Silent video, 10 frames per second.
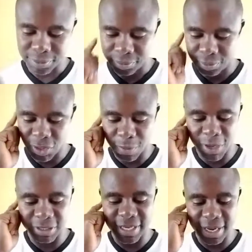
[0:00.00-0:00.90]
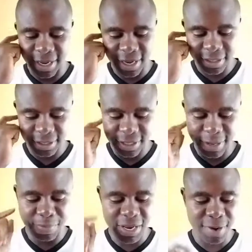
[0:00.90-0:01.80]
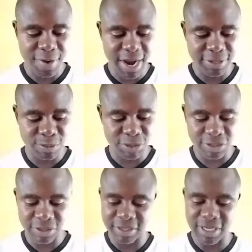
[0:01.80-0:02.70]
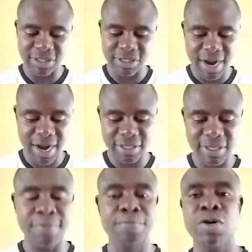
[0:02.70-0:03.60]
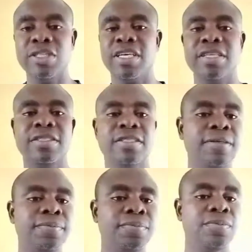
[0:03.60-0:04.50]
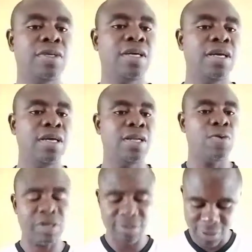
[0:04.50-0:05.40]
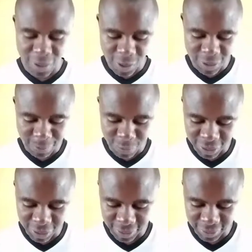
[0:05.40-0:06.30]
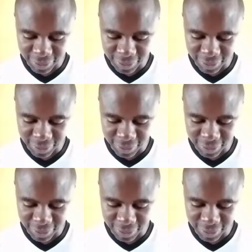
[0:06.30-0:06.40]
Thomas Dekker, the playwright, whom Johnson satirized in the Poetester, the work called the Poetester.